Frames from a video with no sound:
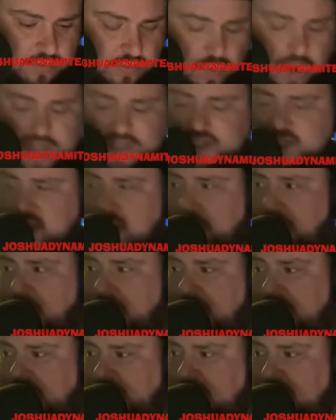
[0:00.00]
what
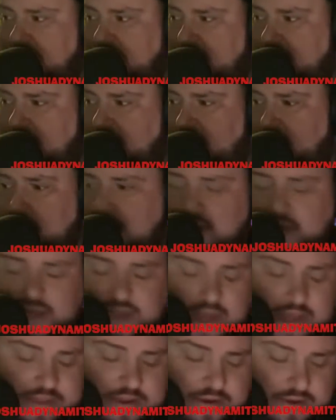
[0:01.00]
somebody did
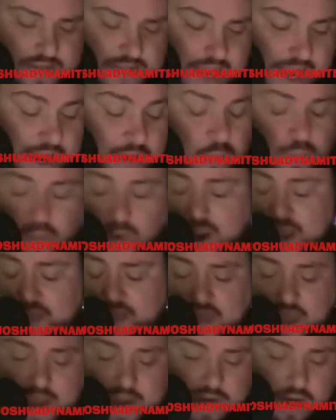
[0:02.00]
the other day
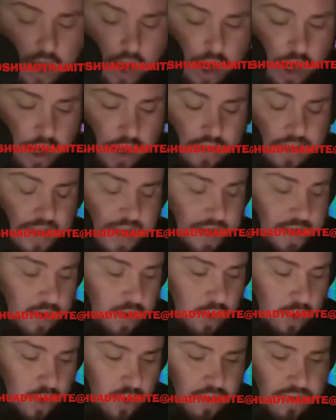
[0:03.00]
when they called an
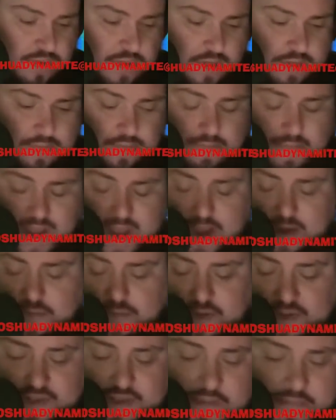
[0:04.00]
old man
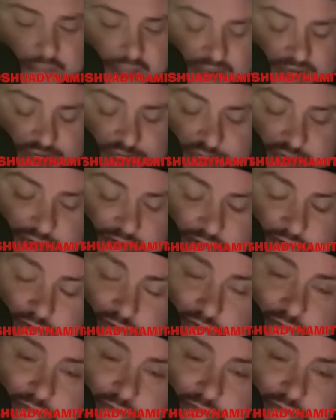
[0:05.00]
with dementia,